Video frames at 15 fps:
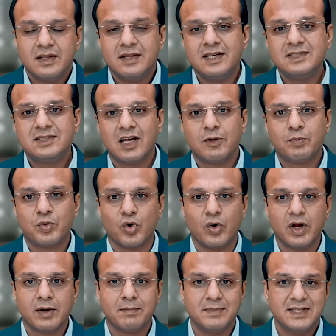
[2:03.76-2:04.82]
These are
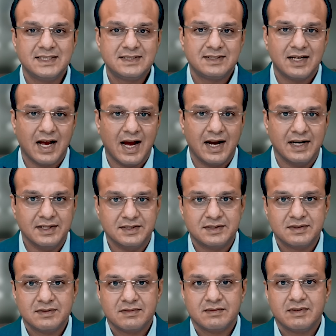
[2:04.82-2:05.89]
product-based ads
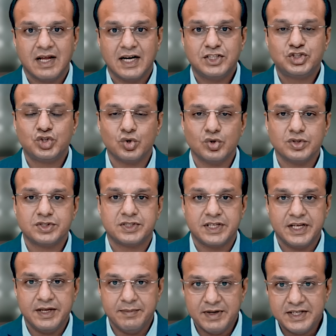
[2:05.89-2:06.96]
that shows
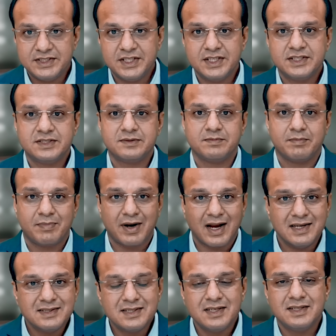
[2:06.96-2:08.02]
images,
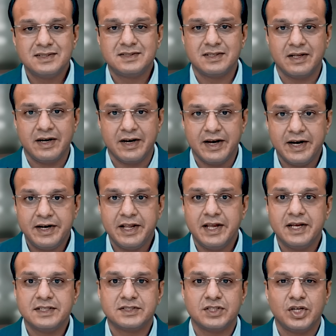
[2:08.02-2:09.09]
prices,
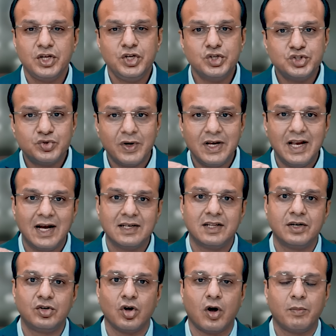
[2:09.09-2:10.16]
ratings, usually at the
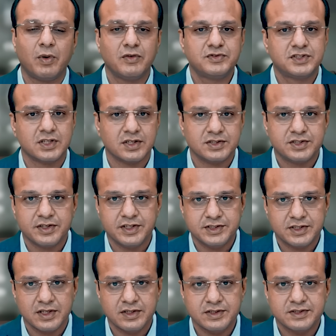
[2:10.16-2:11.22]
top of search
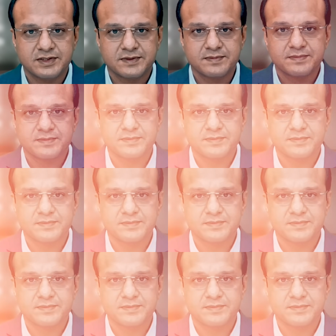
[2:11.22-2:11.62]
results.